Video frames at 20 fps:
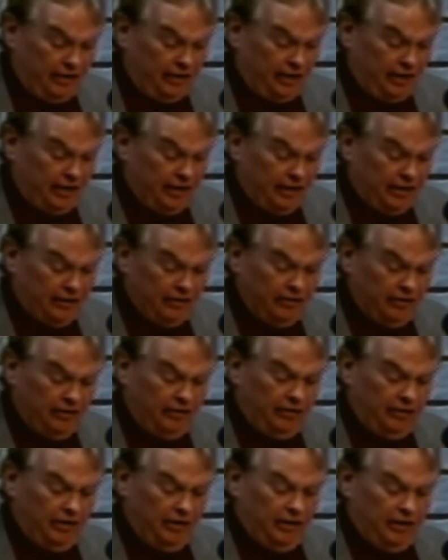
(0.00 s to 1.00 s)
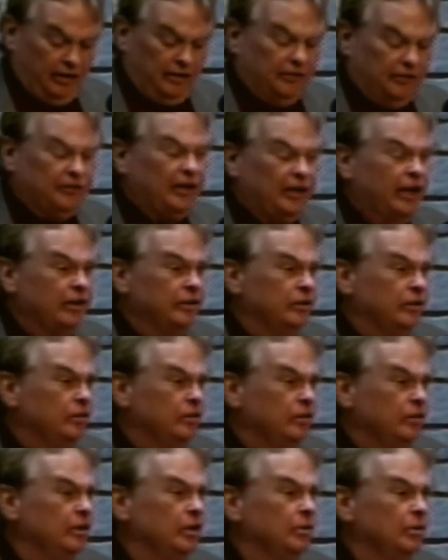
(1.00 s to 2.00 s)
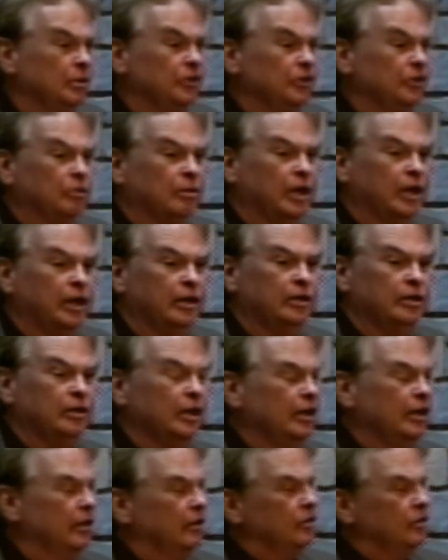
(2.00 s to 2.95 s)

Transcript: And Silent Unity was created.